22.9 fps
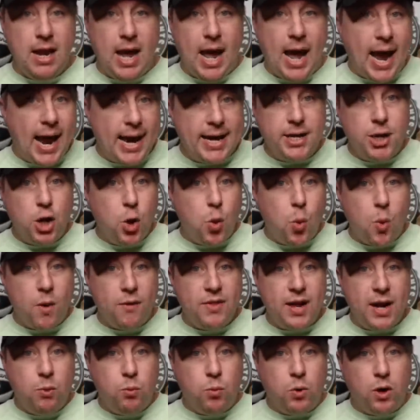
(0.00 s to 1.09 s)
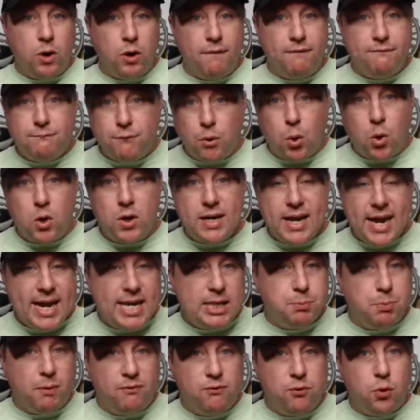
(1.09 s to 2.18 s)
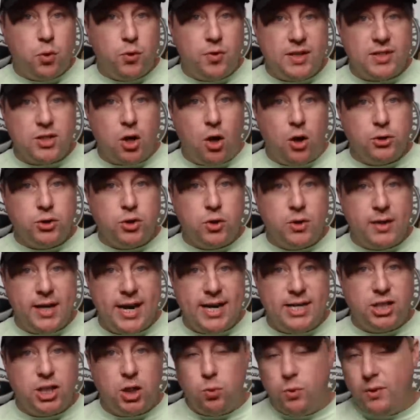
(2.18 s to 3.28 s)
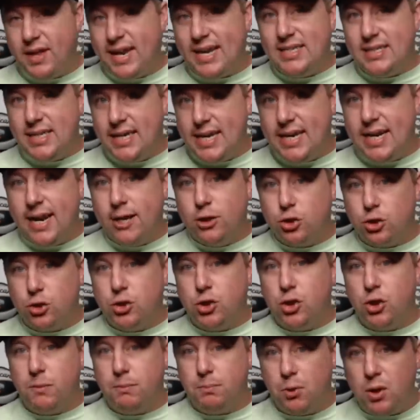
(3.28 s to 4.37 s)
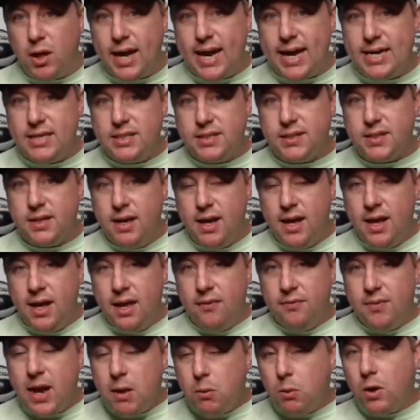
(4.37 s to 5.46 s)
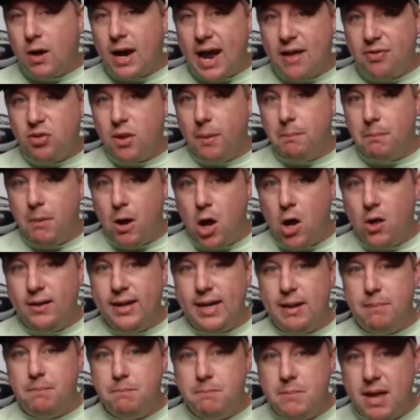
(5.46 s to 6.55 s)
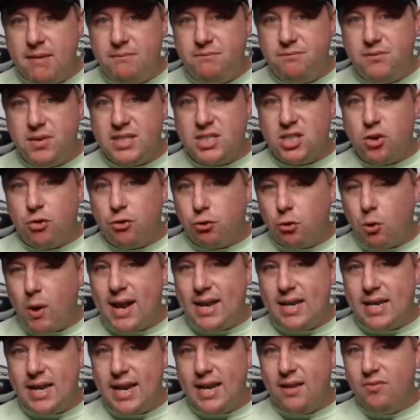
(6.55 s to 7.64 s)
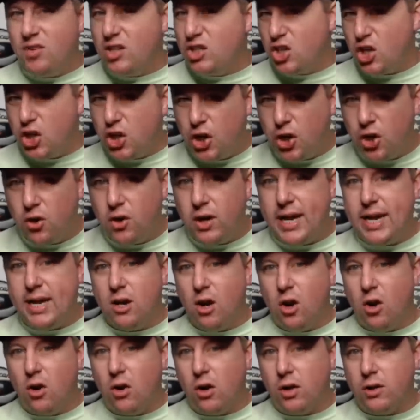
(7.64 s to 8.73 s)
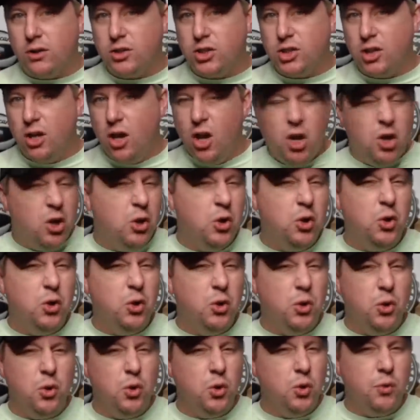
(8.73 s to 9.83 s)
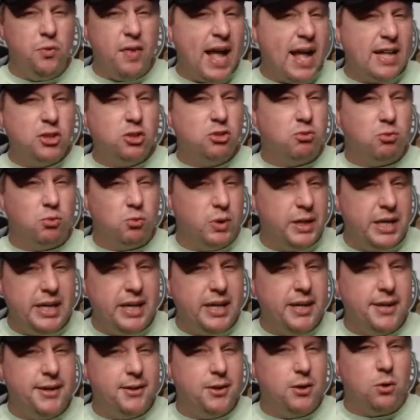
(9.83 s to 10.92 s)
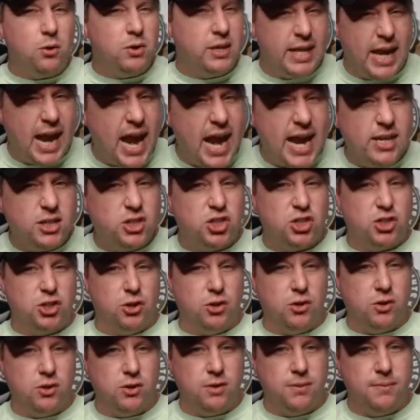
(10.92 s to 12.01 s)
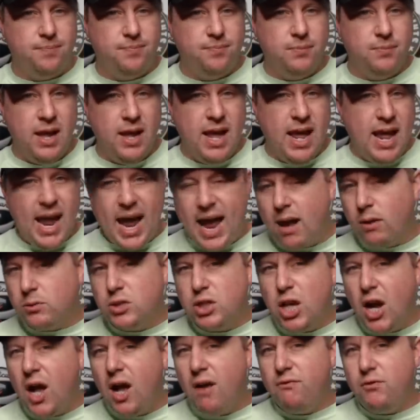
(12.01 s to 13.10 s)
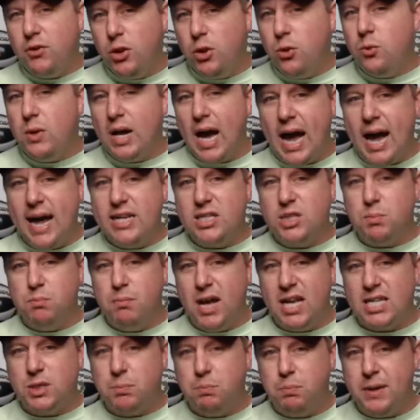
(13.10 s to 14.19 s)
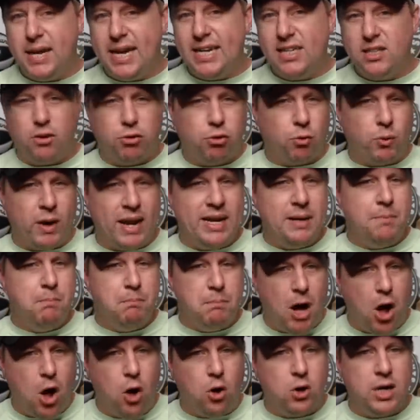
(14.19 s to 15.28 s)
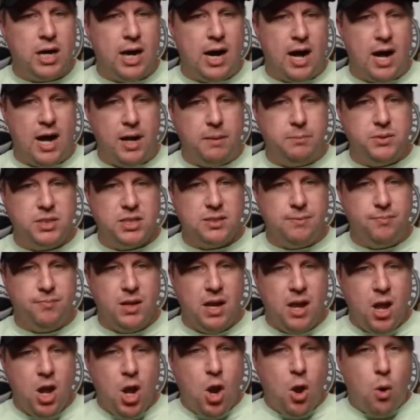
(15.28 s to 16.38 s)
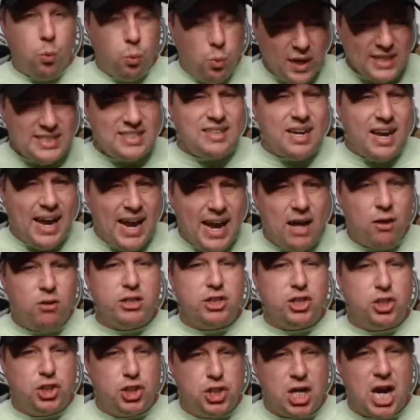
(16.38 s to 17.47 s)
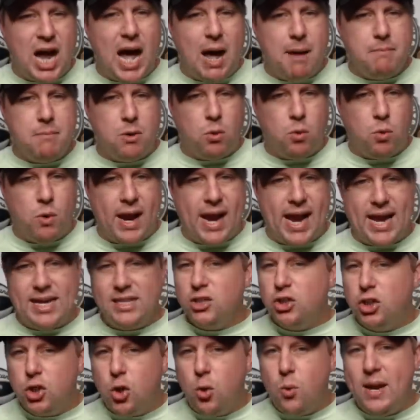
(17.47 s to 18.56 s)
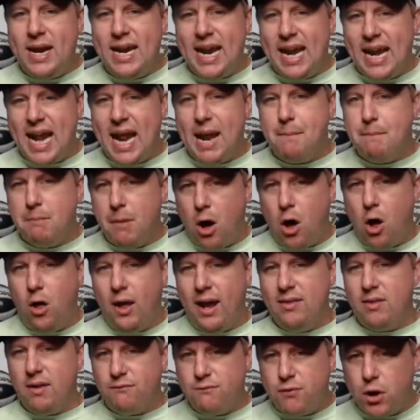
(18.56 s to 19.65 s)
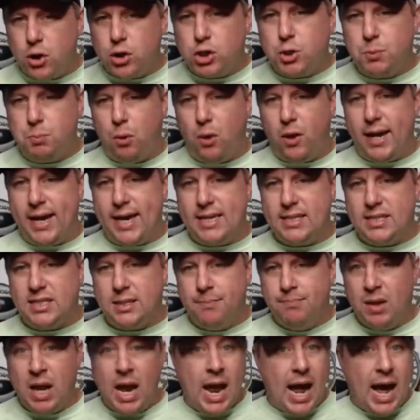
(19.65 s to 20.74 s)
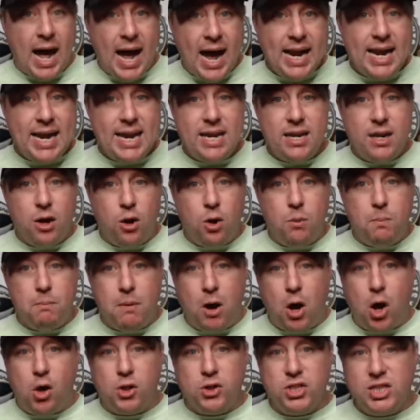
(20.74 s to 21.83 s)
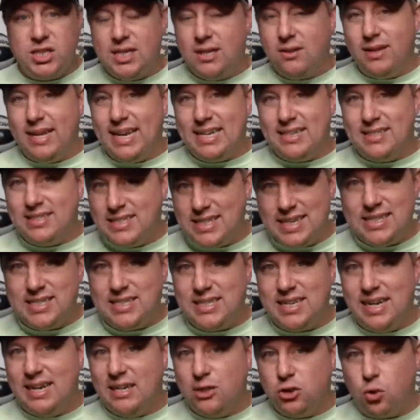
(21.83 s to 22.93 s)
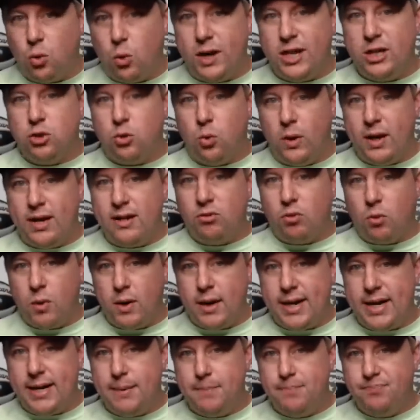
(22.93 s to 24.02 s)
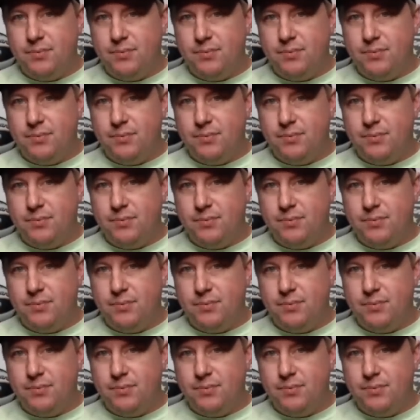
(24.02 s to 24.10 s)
I know where they were 4 days before this altercation with a teenager took place. They were at the mall in Memphis threatening the security guards. Ooh, that's real gangster. How tough you guys must be to threaten mall cops. What the hell is Ja Morant doing in a mall in the first place? I didn't know malls still existed in 2023.